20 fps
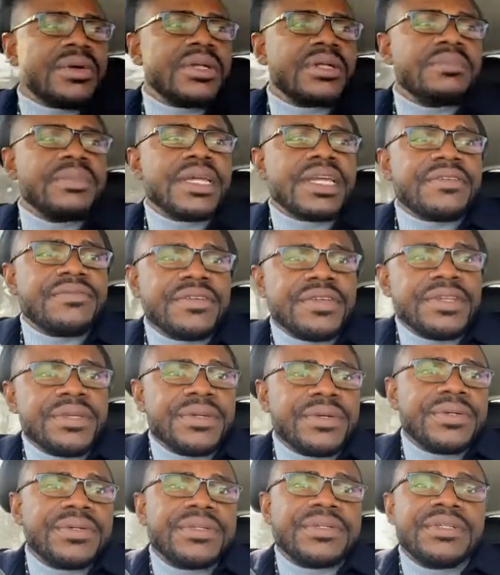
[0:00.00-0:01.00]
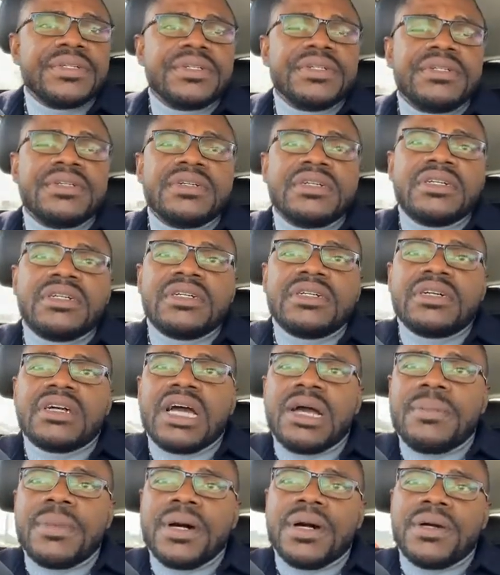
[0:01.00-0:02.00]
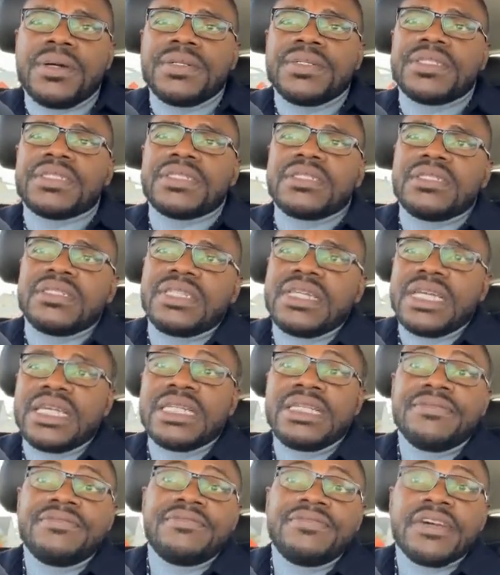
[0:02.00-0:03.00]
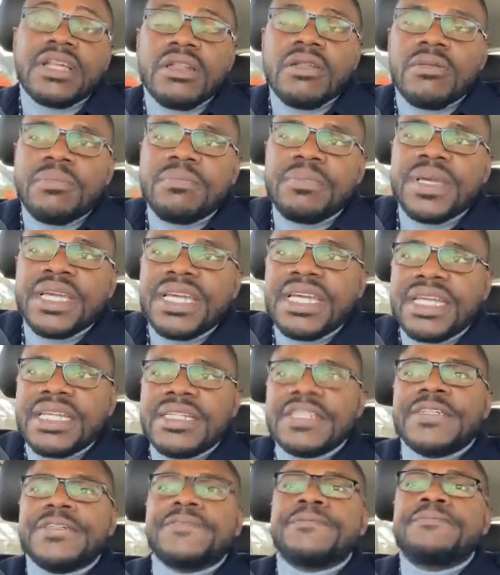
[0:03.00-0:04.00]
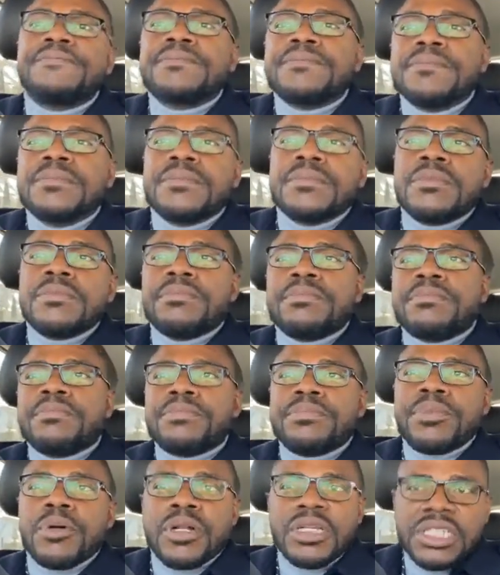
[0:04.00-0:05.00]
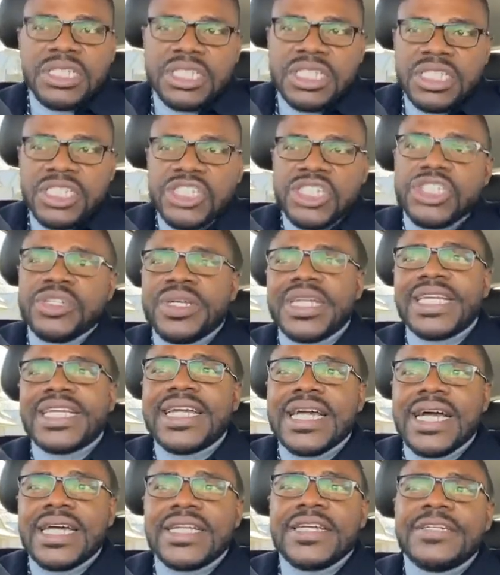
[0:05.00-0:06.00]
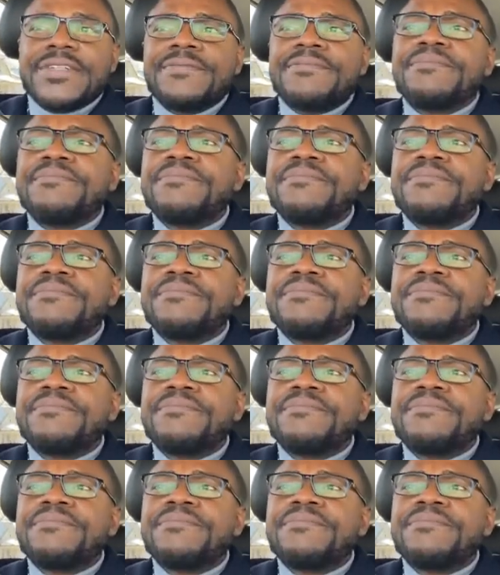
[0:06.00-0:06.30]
I want to make a video about a developing policy issue in Ghana.